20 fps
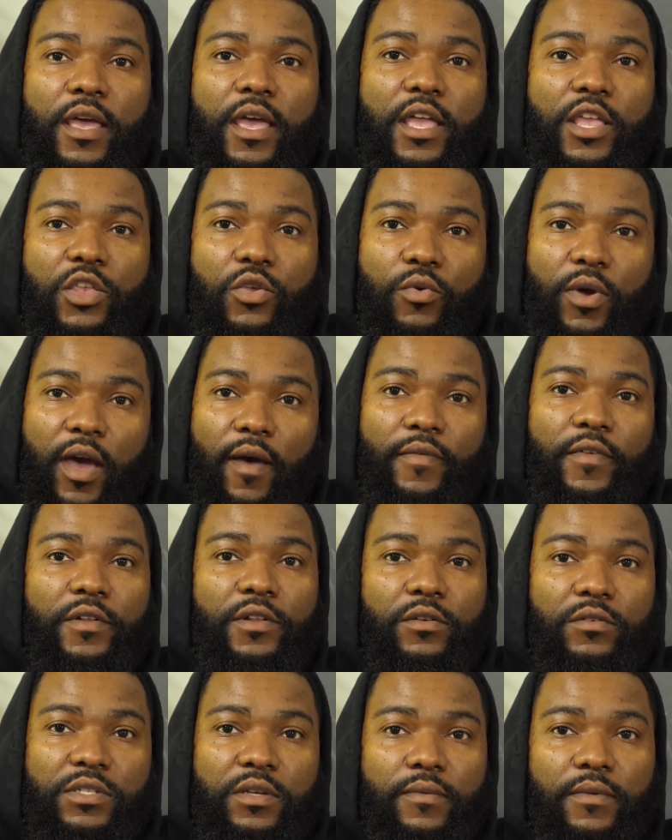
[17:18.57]
And you have to
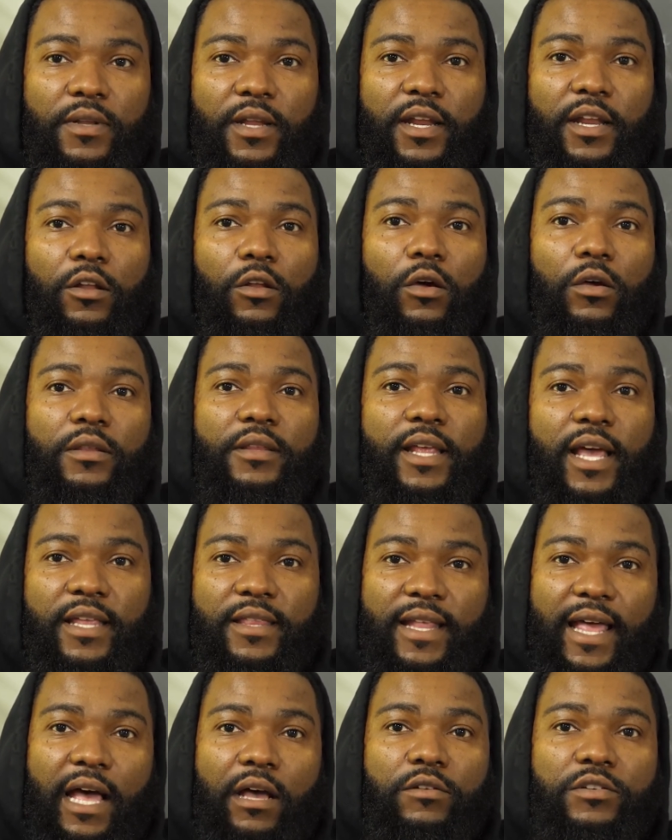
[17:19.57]
do something that
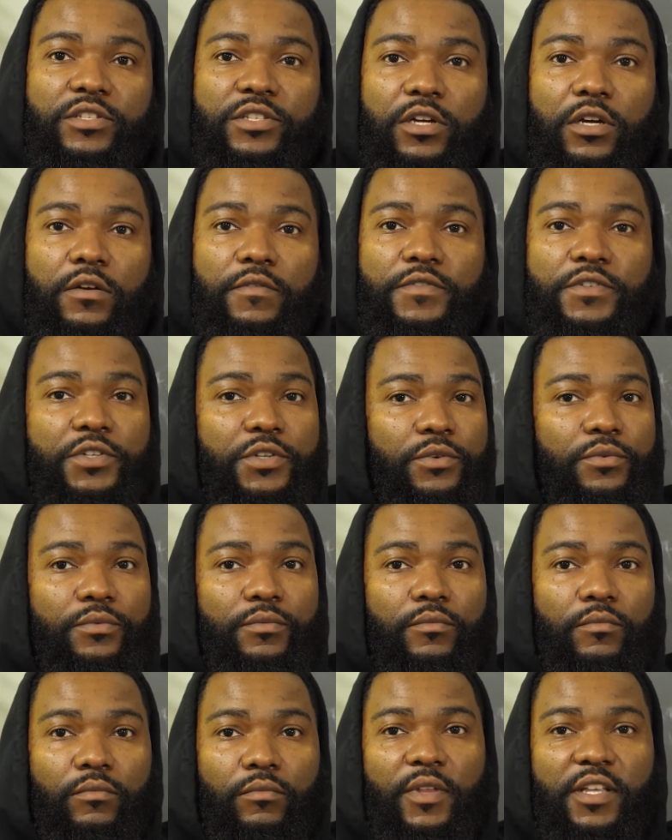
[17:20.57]
now serves you.
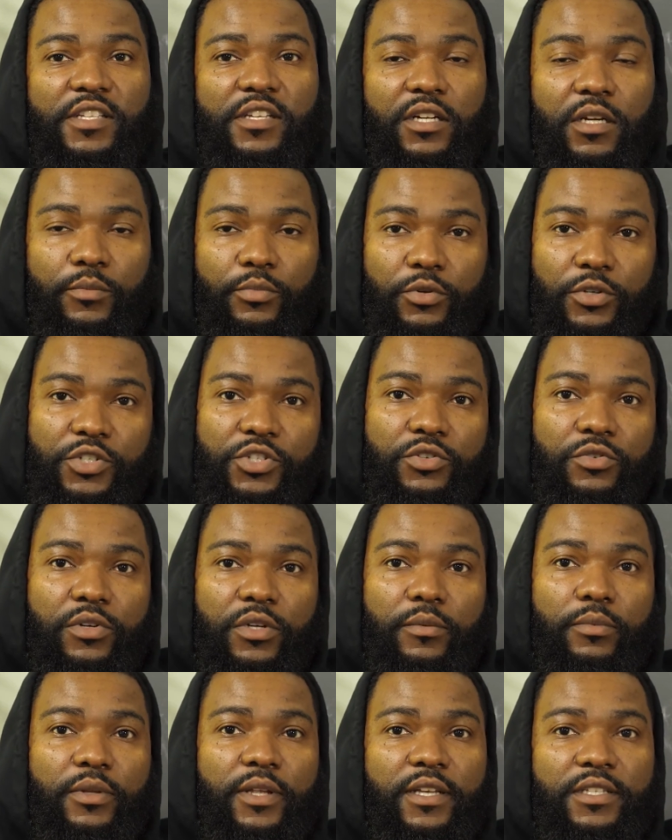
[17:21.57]
That's going to put you in
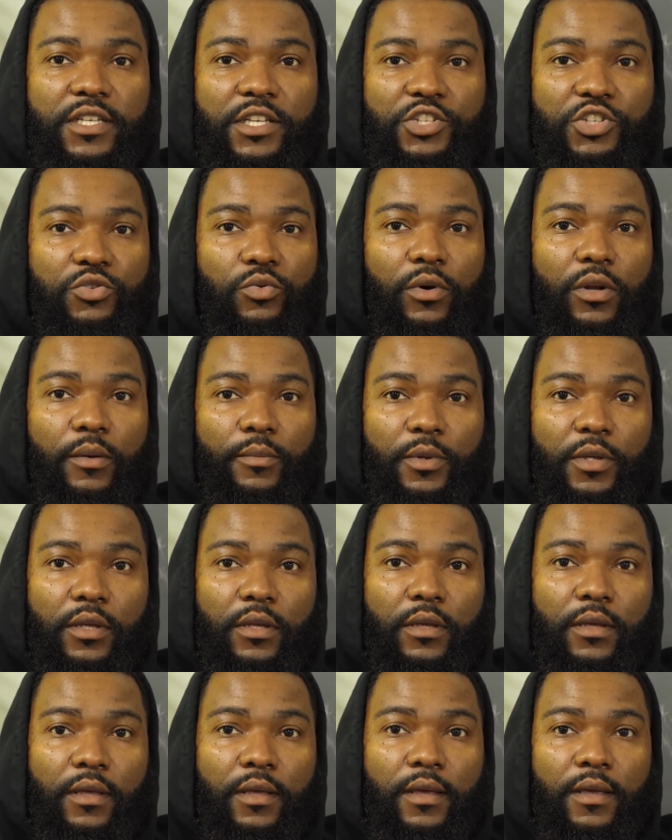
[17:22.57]
the place that you want to
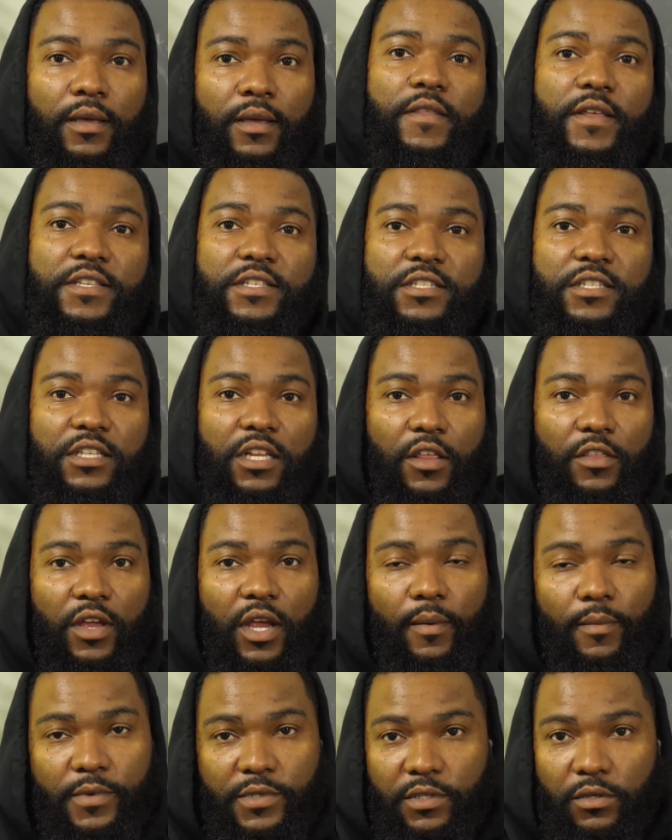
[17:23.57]
be. This is another
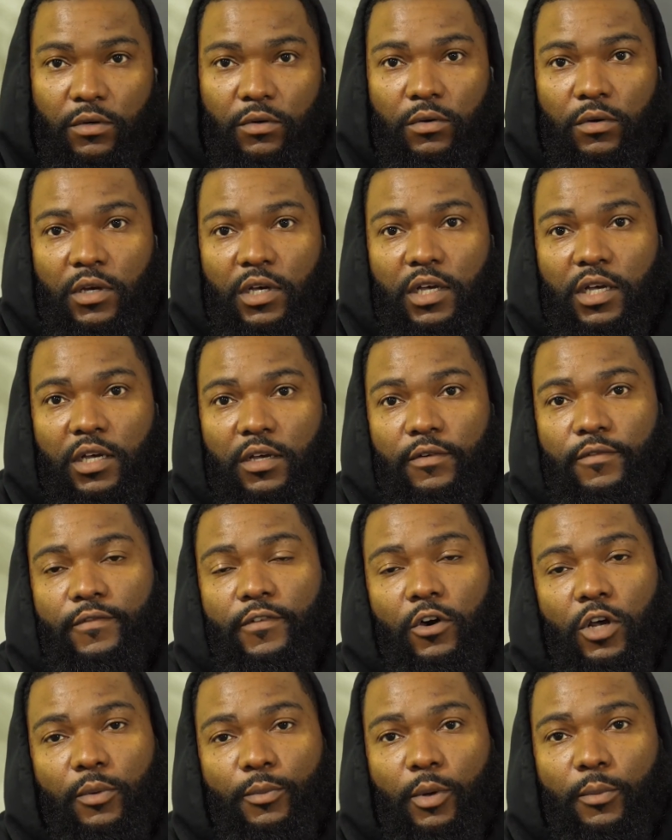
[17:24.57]
episode of
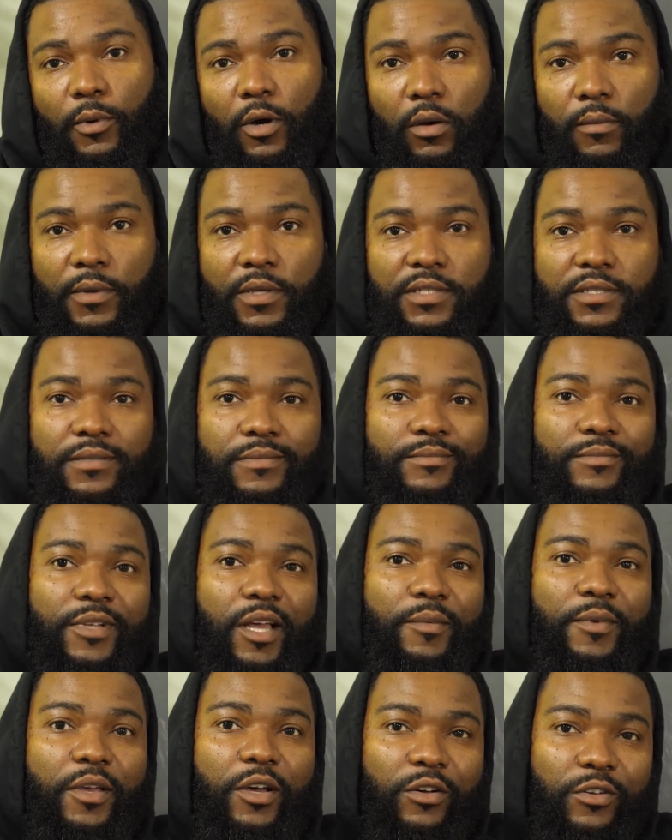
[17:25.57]
Vulnerable Moments.
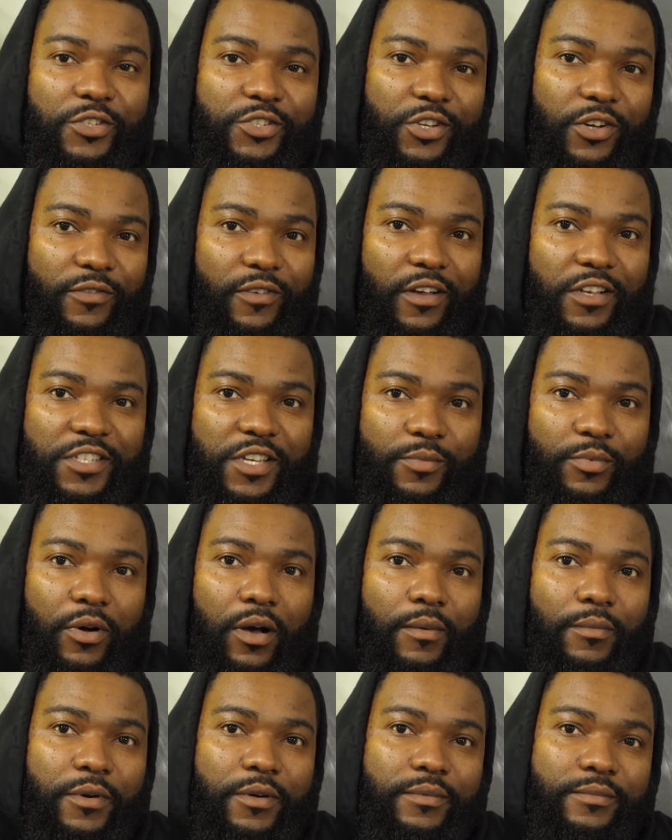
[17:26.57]
I'm your host, Joevan J.
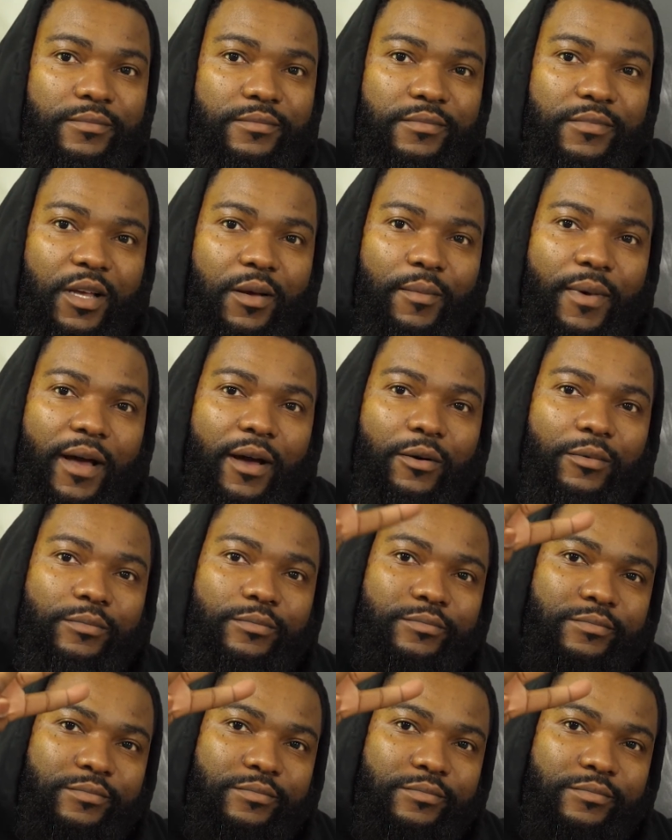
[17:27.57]
Palmer. I'm out.